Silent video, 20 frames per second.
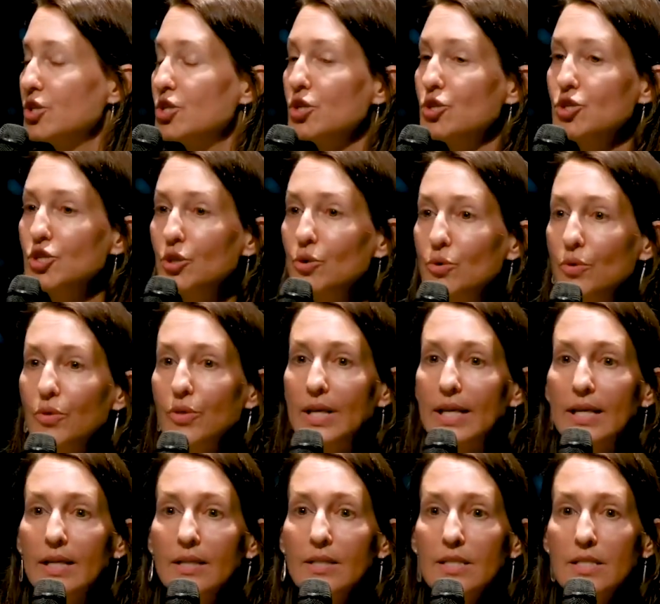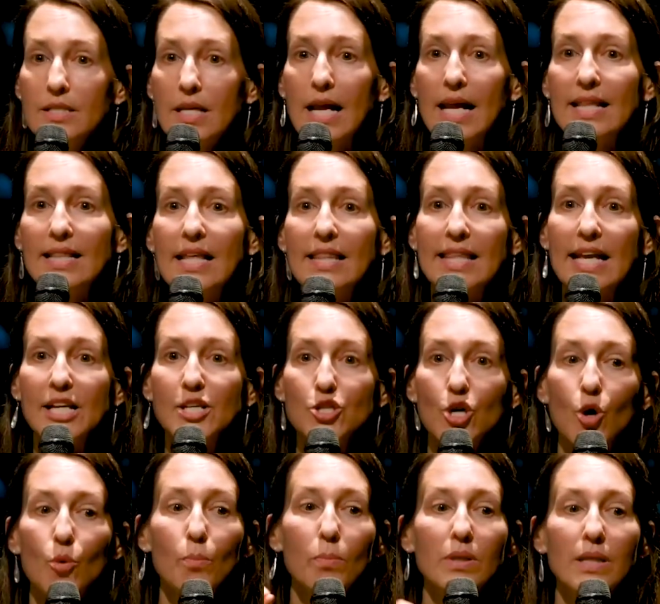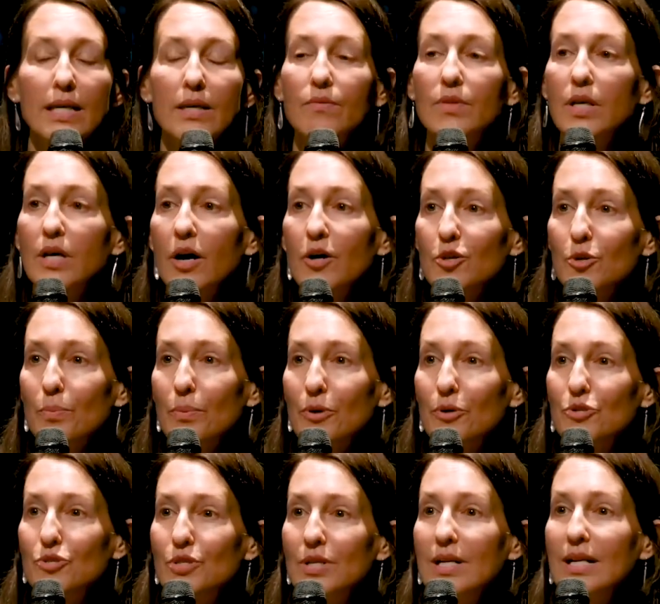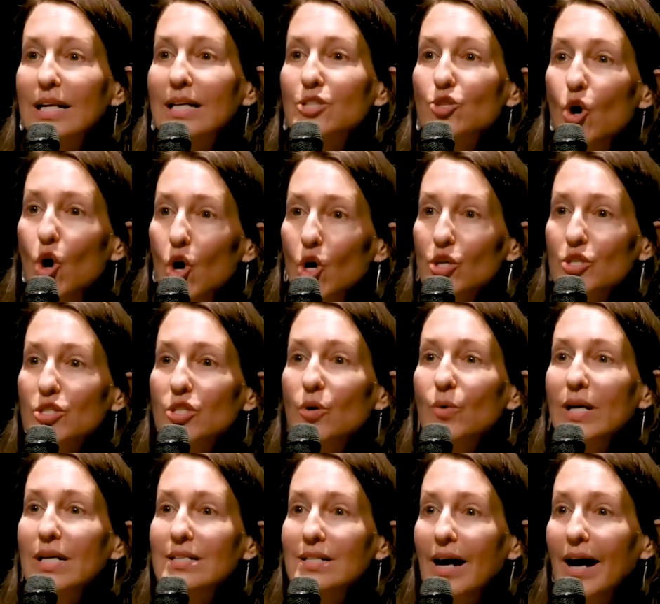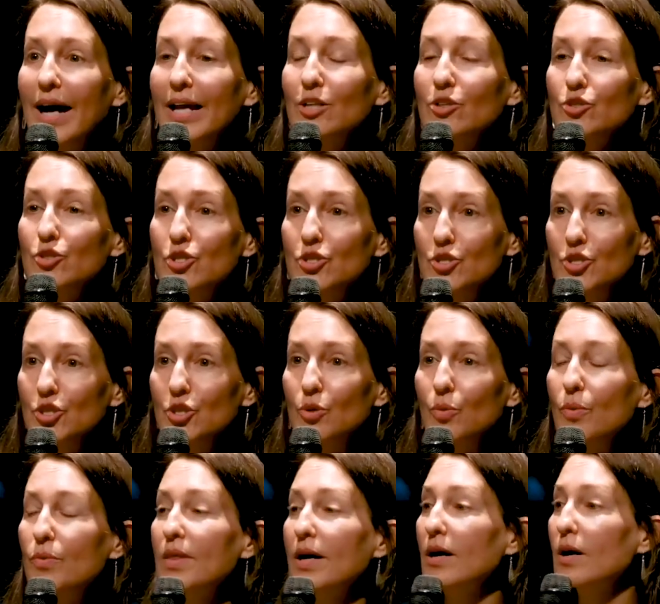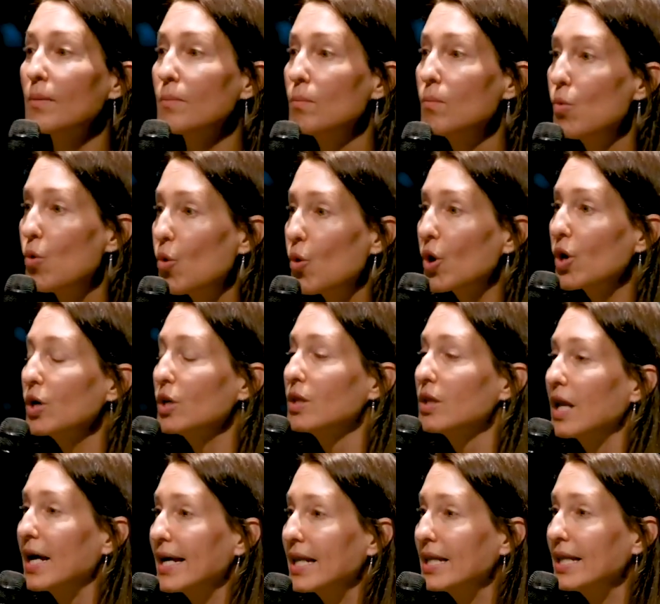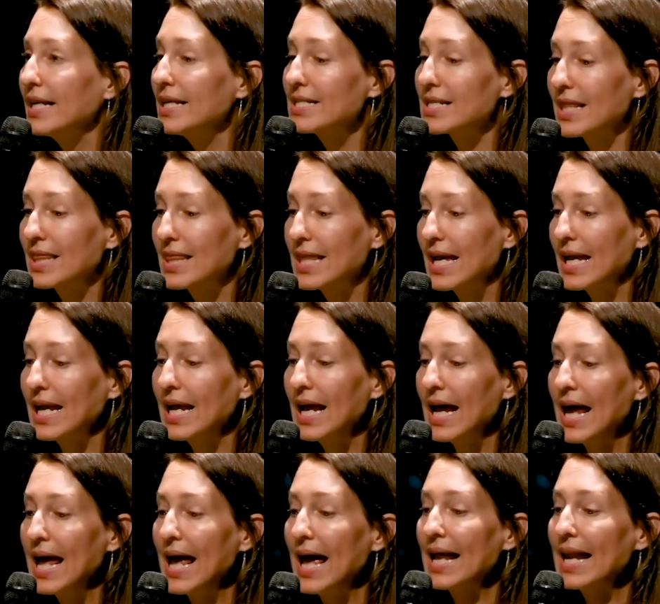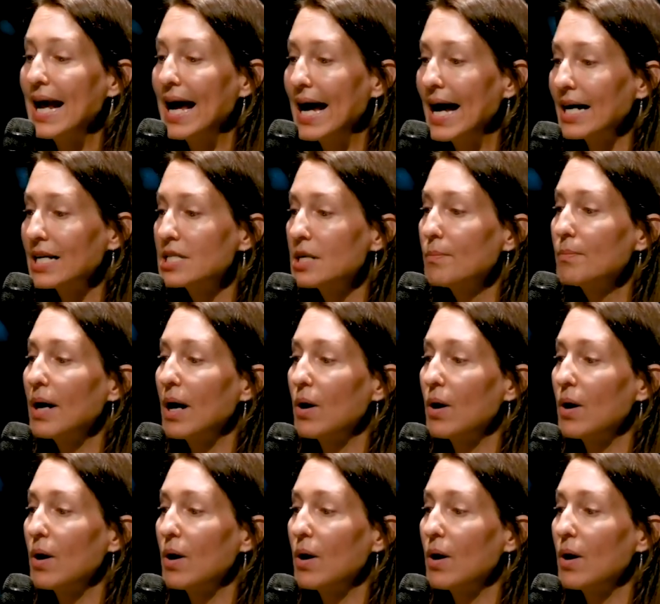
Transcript: to do things that they don't believe the other person is also entitled to do. They are more likely to think and act